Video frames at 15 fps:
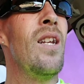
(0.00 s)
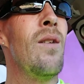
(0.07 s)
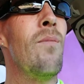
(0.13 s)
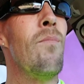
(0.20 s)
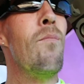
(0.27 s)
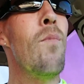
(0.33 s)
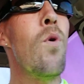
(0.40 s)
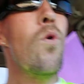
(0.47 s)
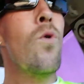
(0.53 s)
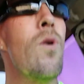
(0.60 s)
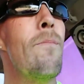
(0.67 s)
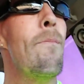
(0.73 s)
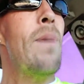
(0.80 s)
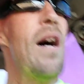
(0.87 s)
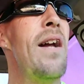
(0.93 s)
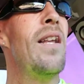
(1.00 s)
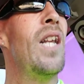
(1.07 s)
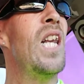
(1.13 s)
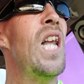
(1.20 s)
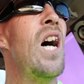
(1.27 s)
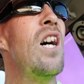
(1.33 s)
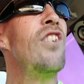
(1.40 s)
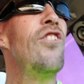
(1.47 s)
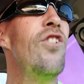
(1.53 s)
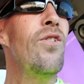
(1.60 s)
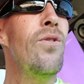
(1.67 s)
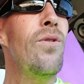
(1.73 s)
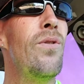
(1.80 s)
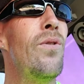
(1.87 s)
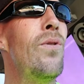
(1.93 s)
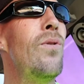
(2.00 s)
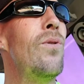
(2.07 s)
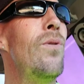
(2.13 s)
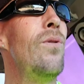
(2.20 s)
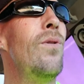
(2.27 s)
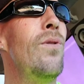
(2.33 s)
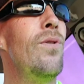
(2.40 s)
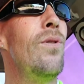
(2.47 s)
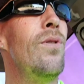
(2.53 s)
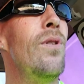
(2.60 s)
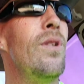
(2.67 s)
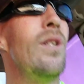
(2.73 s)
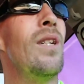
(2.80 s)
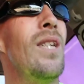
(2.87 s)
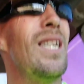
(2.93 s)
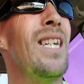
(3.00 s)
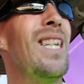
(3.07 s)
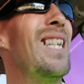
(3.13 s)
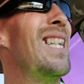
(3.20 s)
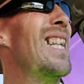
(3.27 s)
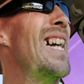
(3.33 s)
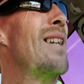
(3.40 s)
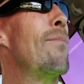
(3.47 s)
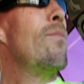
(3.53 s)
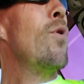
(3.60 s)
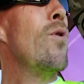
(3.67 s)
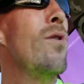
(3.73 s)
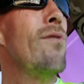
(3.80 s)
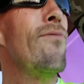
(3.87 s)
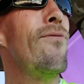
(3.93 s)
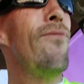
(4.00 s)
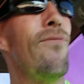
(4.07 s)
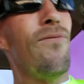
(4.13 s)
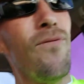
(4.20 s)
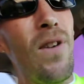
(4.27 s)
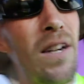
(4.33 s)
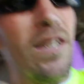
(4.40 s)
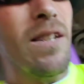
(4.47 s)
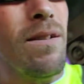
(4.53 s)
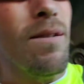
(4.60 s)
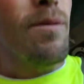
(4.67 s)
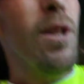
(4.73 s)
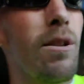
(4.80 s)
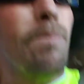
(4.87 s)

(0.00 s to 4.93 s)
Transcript: more biological, like more fucking, this